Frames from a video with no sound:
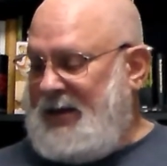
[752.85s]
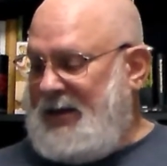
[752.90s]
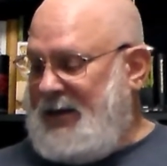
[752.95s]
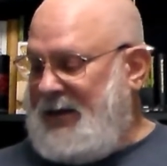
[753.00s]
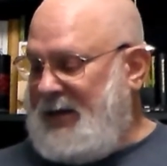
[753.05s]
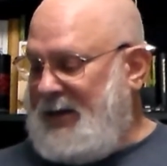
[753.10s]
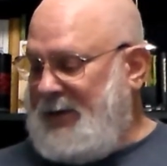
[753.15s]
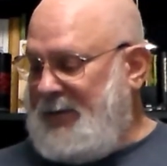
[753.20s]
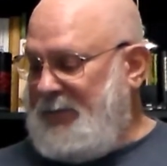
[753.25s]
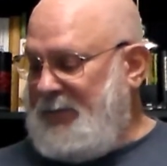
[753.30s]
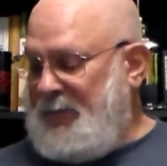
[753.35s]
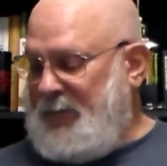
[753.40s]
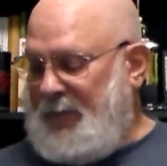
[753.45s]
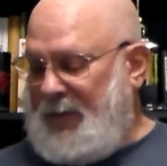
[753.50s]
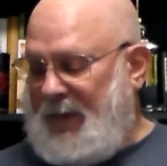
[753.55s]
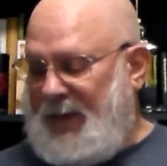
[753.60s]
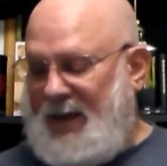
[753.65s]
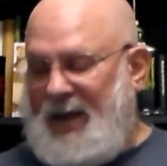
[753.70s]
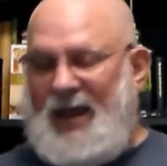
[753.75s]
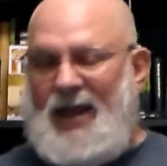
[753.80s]

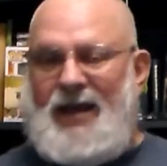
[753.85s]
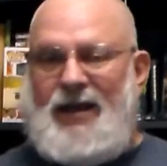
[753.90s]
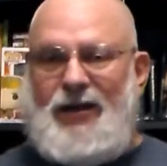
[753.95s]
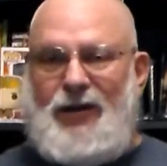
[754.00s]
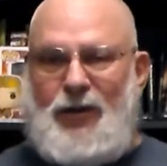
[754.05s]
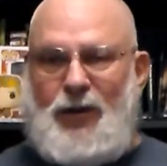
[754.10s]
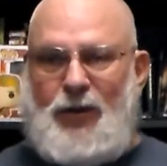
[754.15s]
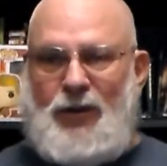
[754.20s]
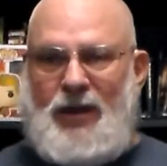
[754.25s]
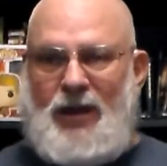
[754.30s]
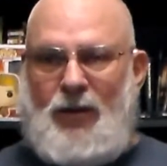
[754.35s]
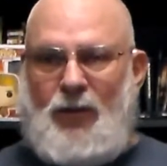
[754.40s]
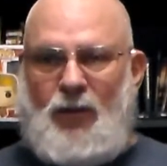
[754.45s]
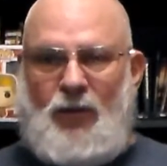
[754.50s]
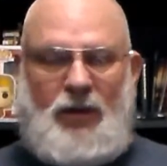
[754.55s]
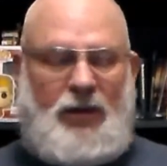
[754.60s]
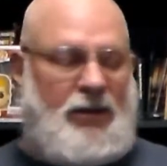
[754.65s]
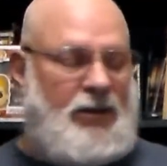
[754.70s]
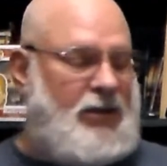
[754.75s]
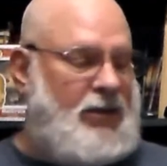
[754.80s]
Had to do that
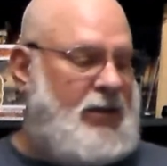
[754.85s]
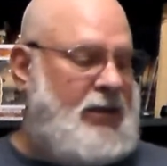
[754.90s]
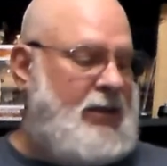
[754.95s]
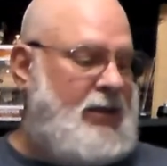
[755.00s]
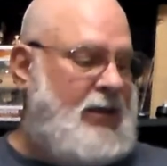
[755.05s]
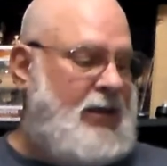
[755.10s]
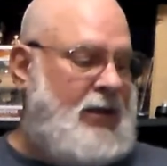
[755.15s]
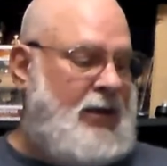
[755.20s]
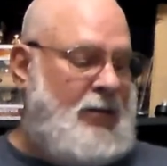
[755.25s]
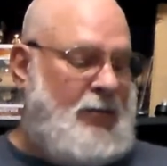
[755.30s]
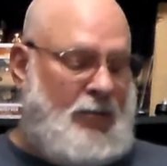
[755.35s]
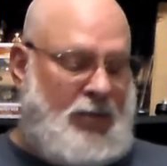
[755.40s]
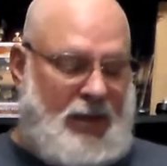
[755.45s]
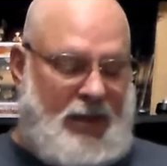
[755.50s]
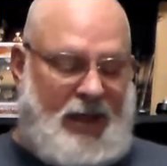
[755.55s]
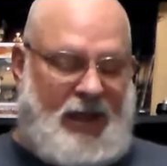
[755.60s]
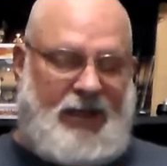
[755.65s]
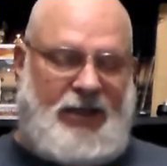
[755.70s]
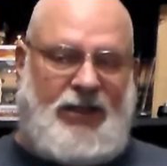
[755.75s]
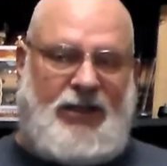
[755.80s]
once,
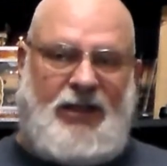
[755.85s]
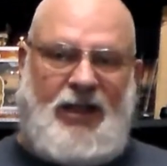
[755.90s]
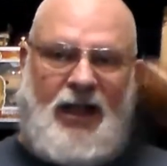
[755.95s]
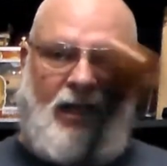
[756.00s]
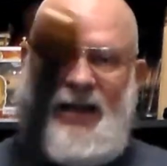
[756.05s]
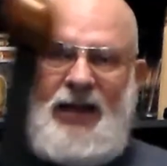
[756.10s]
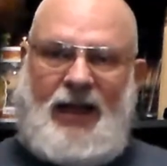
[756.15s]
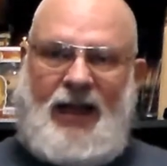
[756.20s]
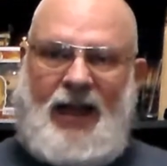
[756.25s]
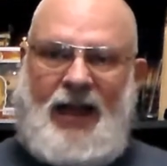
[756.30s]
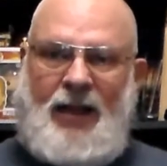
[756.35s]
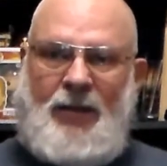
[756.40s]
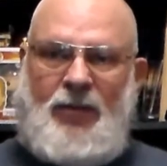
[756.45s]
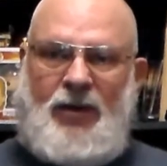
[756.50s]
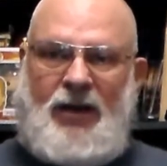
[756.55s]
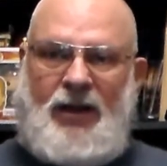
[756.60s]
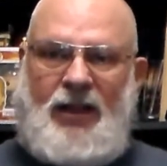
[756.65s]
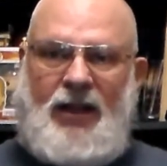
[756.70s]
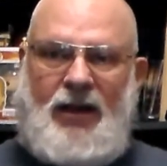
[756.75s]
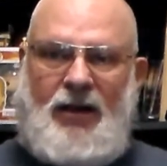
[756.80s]
but I just got in the
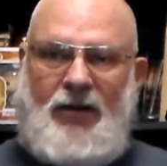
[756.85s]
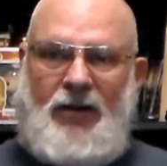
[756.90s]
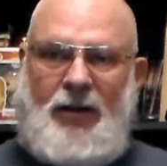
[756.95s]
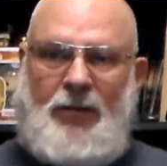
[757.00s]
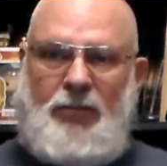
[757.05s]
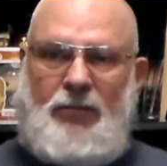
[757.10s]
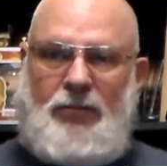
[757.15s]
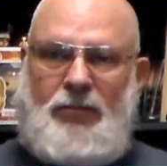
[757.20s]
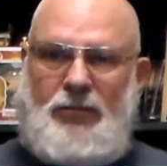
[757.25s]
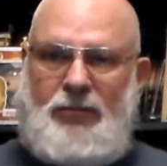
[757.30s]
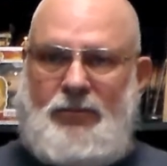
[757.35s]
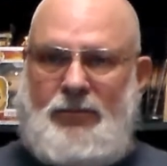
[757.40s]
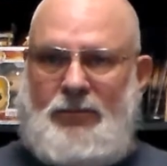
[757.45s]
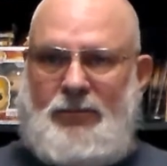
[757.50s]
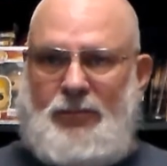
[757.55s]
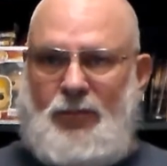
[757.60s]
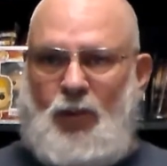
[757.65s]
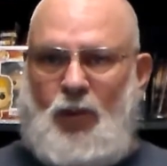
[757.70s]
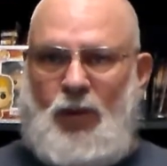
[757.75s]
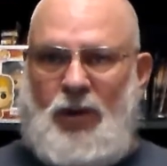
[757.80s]
habit of carrying
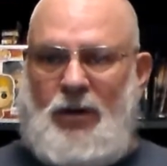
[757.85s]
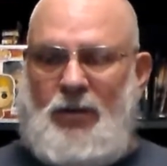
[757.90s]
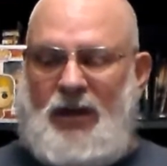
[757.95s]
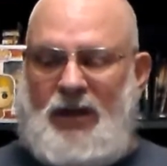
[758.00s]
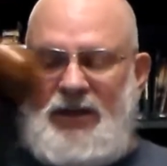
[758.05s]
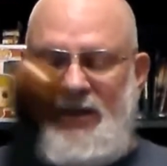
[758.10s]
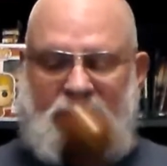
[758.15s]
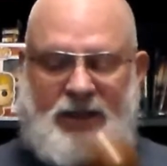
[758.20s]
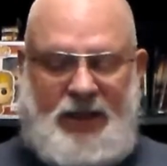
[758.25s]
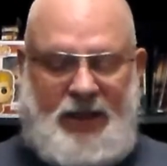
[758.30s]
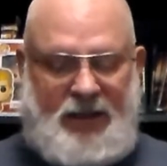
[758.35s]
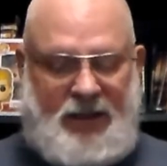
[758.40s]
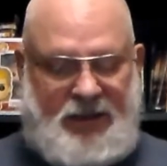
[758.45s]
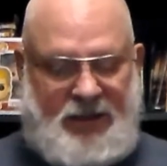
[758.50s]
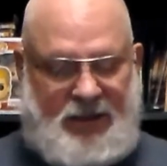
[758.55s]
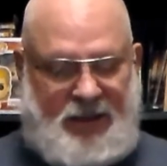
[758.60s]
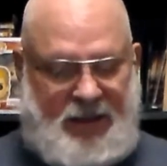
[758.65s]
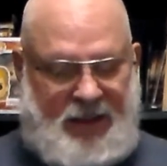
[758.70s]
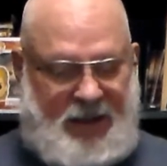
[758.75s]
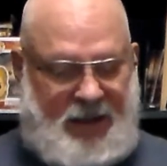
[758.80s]
one of my
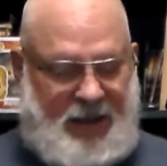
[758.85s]
sticks,